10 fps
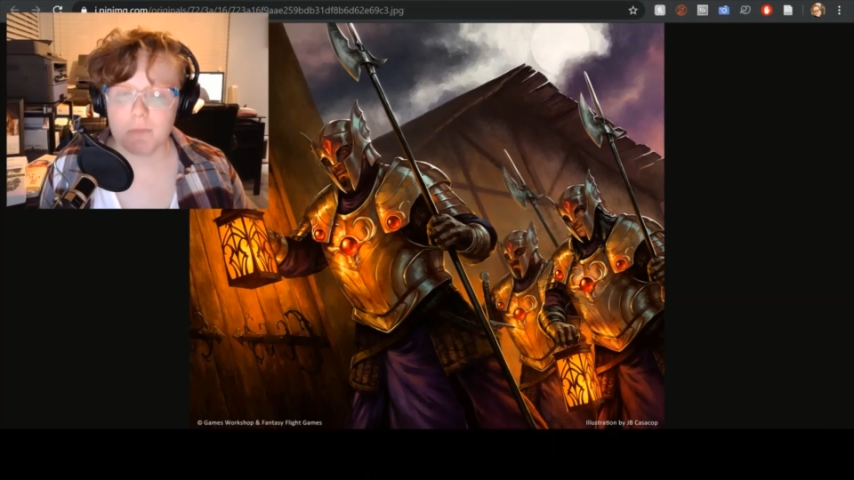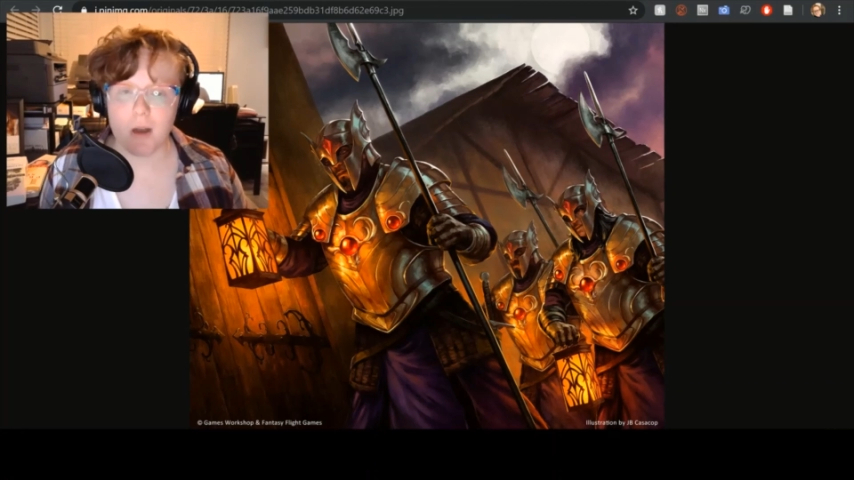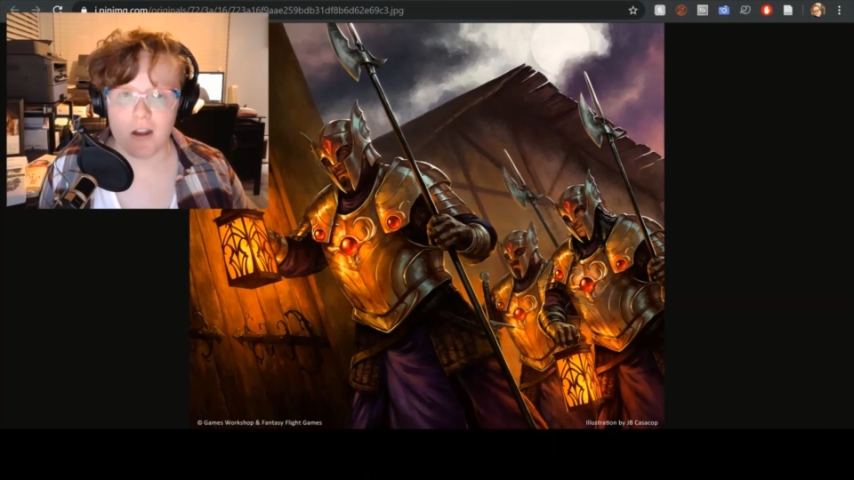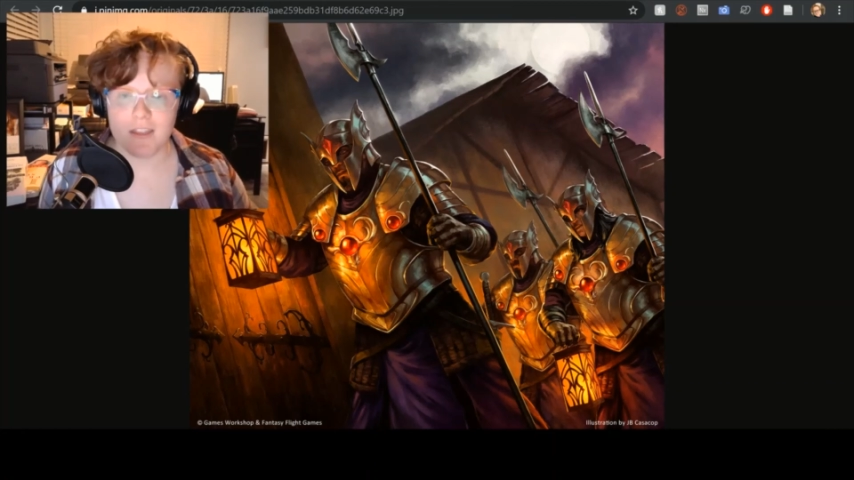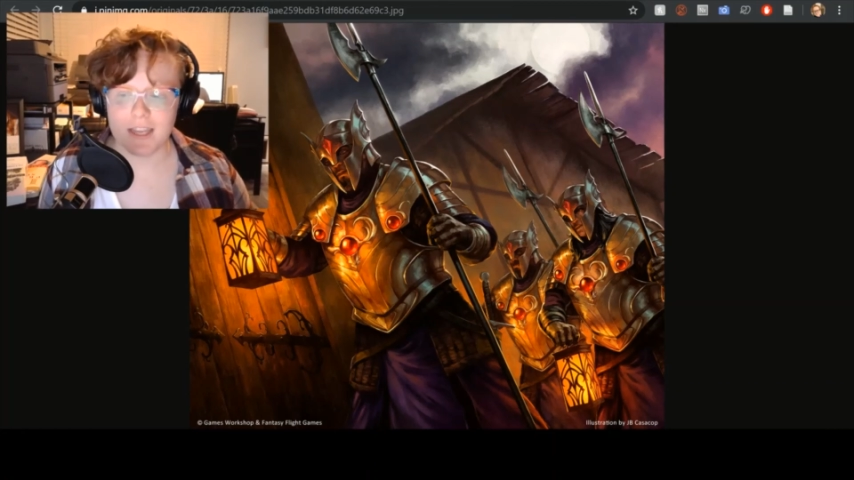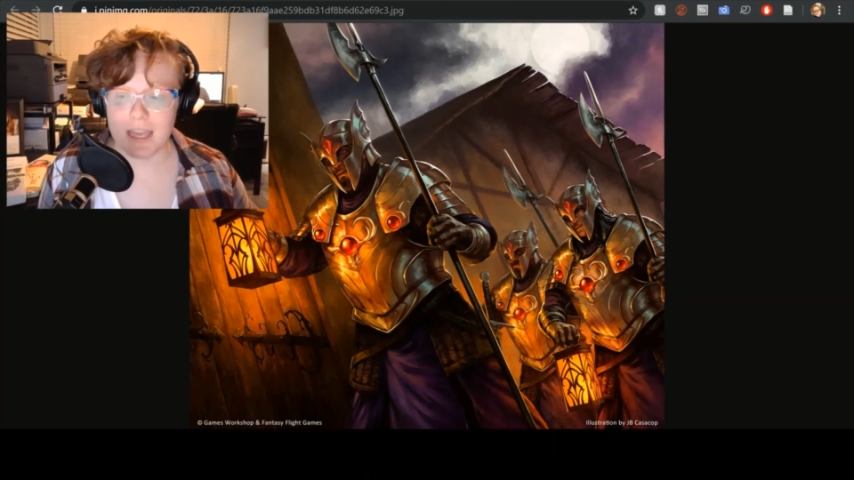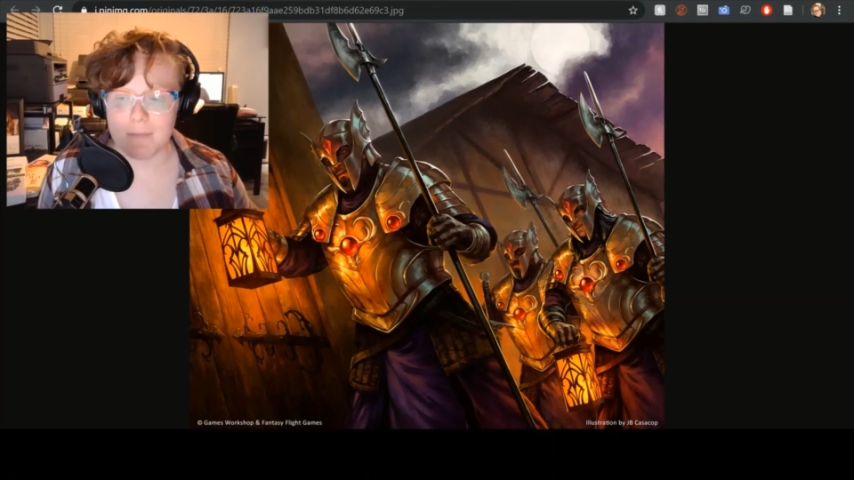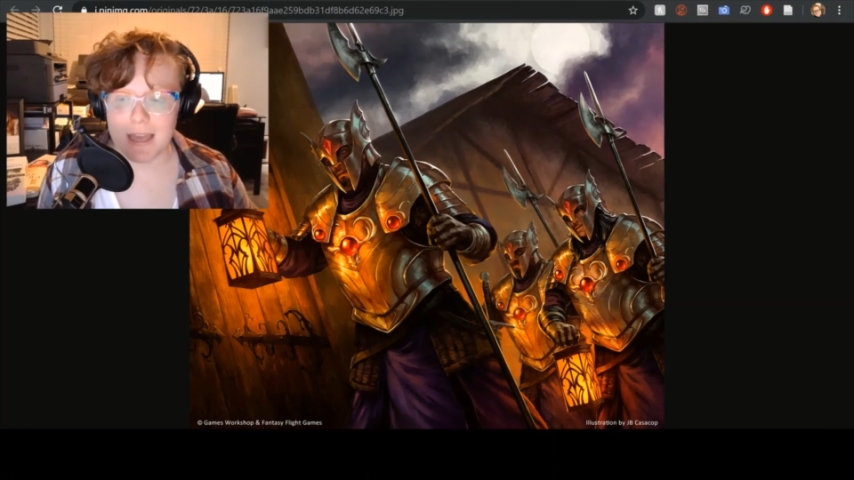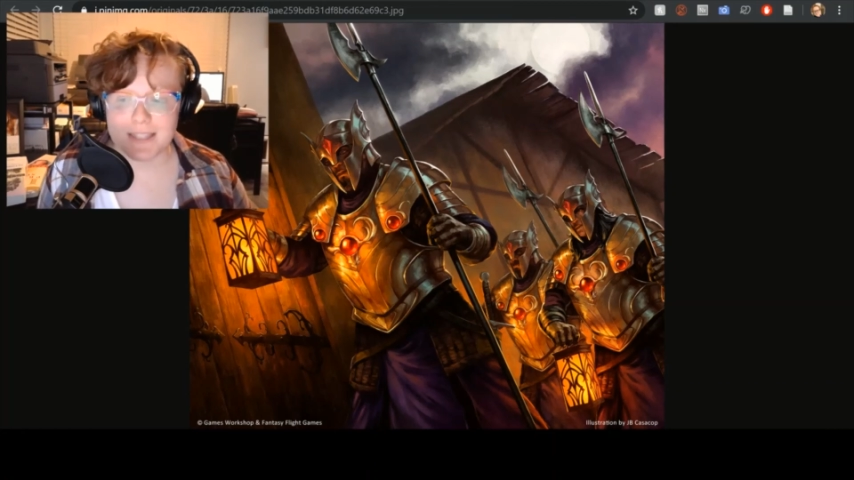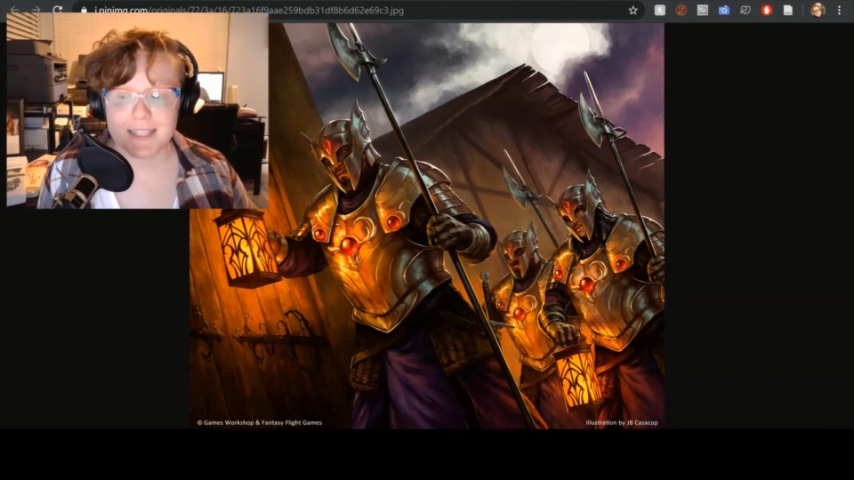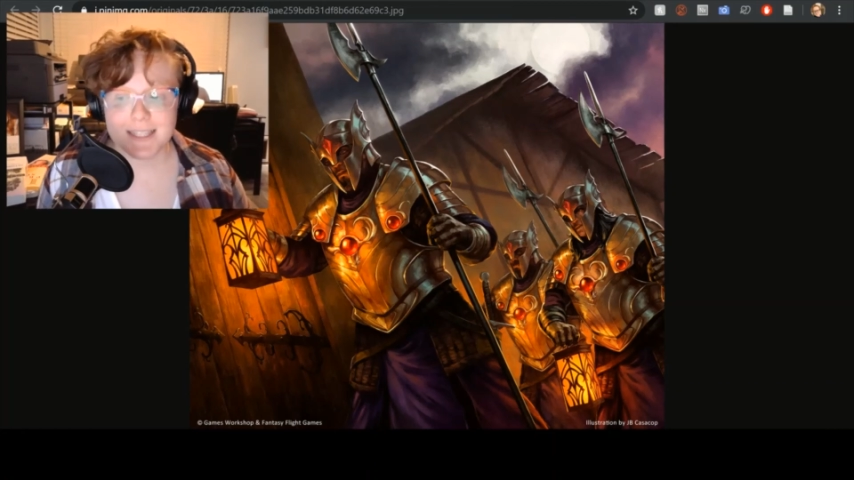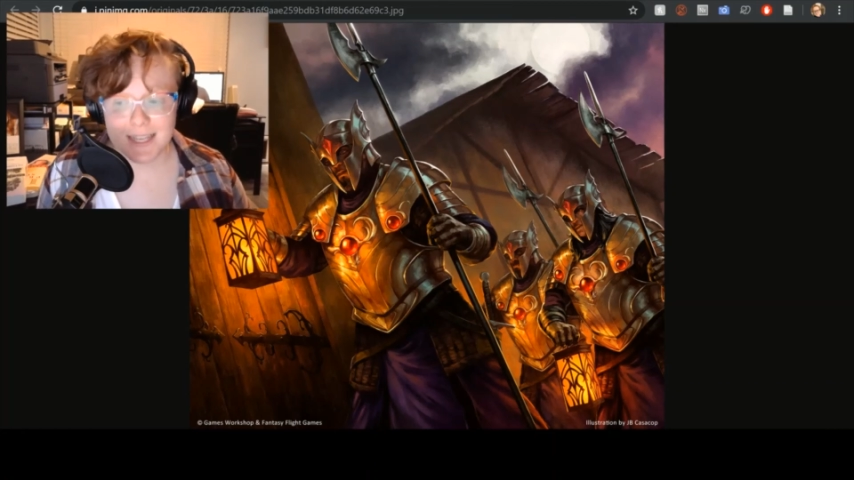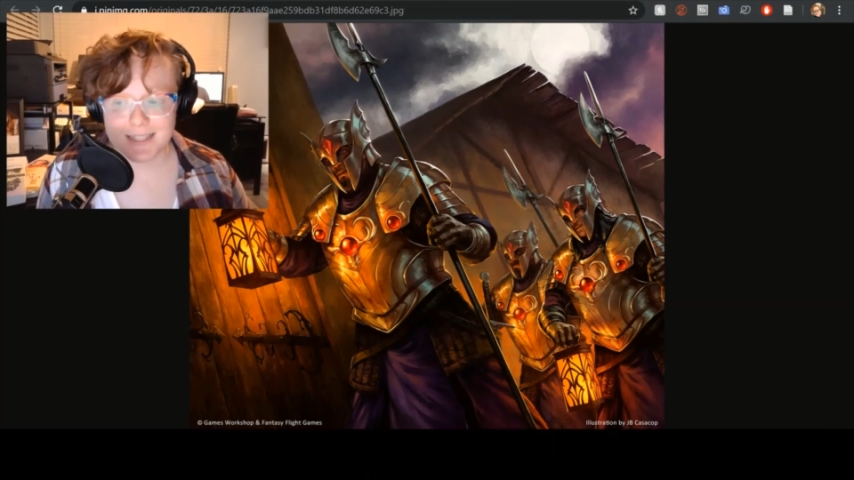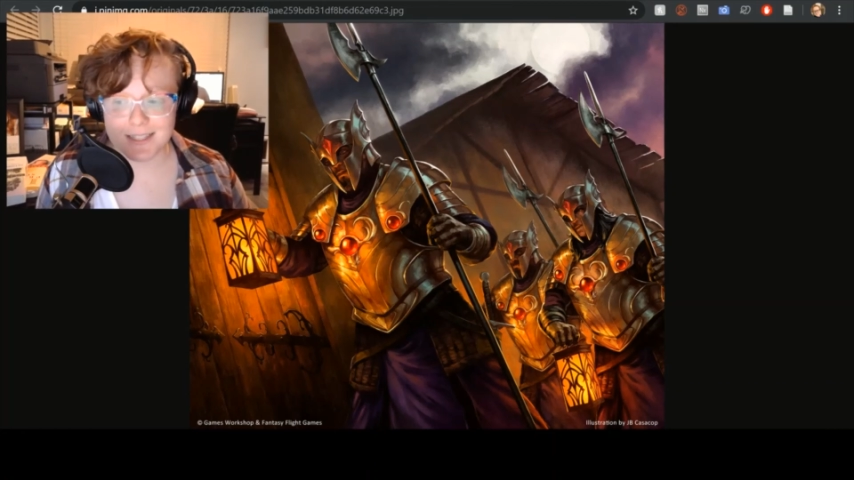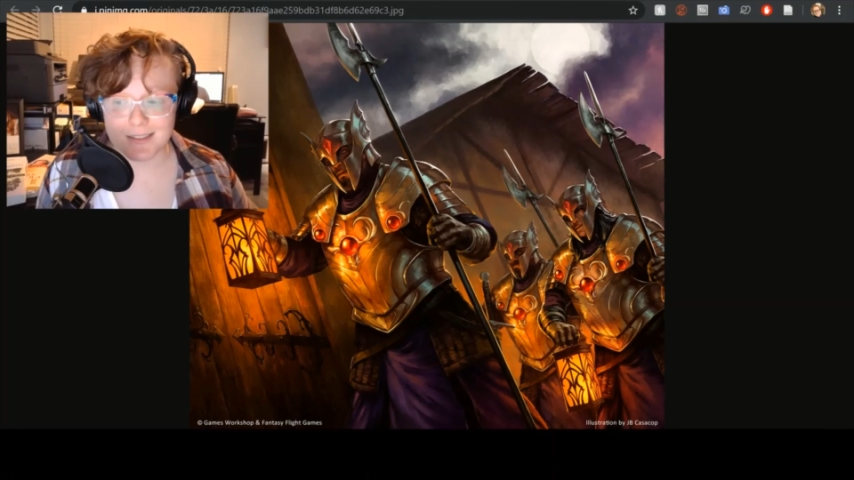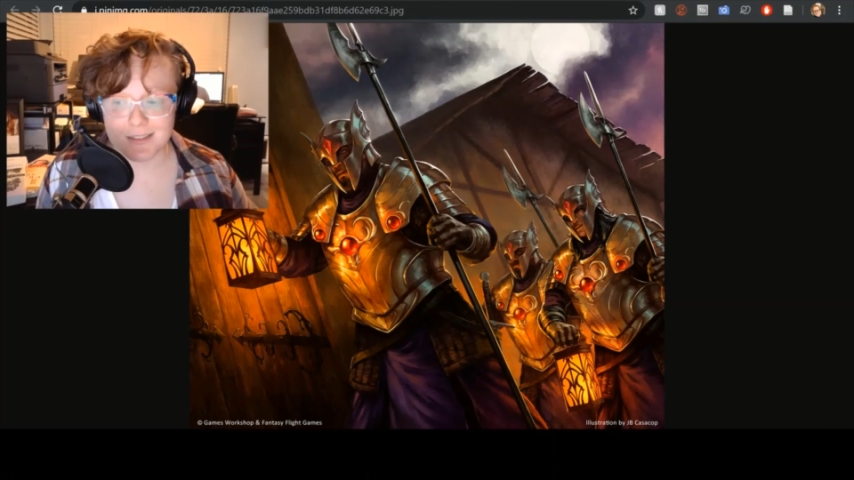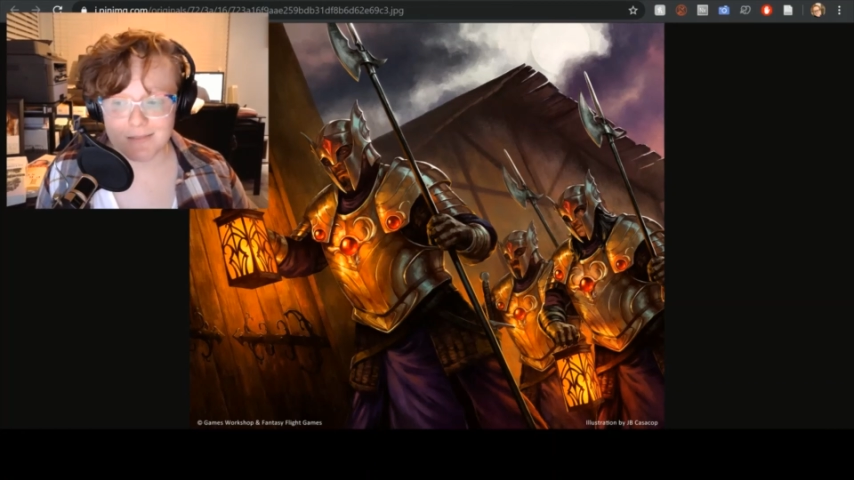the game as success is.